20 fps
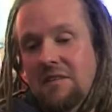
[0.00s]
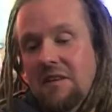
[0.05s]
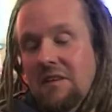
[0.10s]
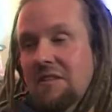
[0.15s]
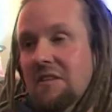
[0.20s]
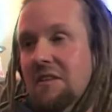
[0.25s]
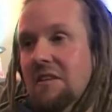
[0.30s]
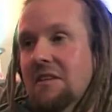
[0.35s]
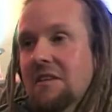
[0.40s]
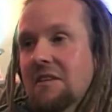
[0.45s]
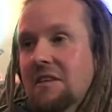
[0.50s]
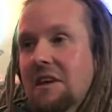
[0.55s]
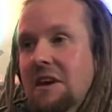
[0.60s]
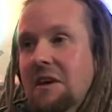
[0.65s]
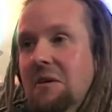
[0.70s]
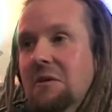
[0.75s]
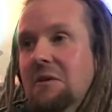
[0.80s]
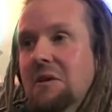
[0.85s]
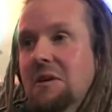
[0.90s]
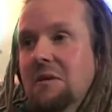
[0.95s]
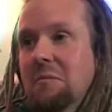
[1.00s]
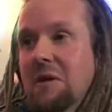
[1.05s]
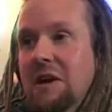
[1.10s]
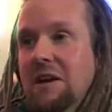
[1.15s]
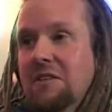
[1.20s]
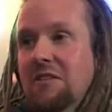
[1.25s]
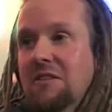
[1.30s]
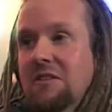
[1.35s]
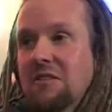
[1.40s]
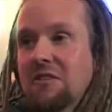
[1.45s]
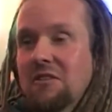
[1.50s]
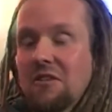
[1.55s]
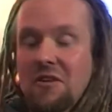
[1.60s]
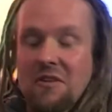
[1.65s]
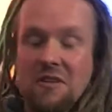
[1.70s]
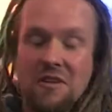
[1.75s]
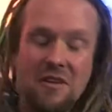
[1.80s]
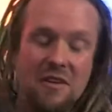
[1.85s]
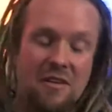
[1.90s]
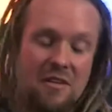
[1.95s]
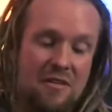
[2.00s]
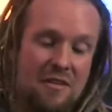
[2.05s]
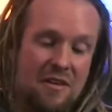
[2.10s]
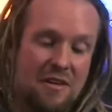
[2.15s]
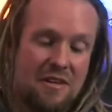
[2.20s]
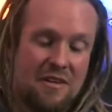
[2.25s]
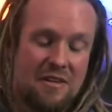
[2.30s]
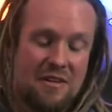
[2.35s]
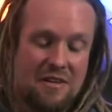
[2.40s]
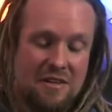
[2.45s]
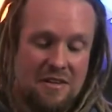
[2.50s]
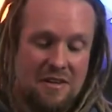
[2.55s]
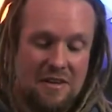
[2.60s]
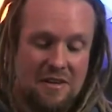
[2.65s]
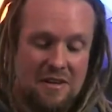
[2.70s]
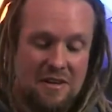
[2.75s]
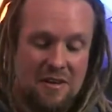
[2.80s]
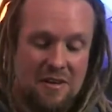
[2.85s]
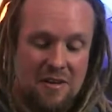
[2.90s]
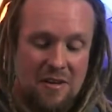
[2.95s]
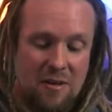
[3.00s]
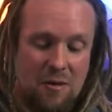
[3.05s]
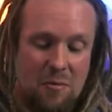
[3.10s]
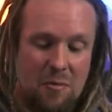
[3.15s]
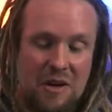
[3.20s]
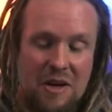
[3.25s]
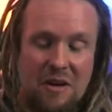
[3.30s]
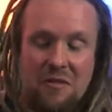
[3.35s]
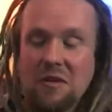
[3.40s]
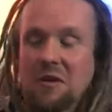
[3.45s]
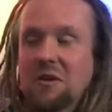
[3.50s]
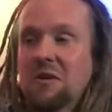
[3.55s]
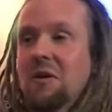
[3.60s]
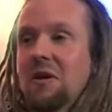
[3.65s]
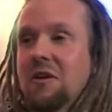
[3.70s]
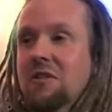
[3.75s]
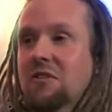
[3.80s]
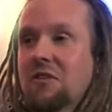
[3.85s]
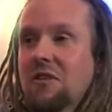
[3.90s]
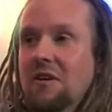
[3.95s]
doesn't kill you makes you stronger. So all right, well, I believe that... I'm quite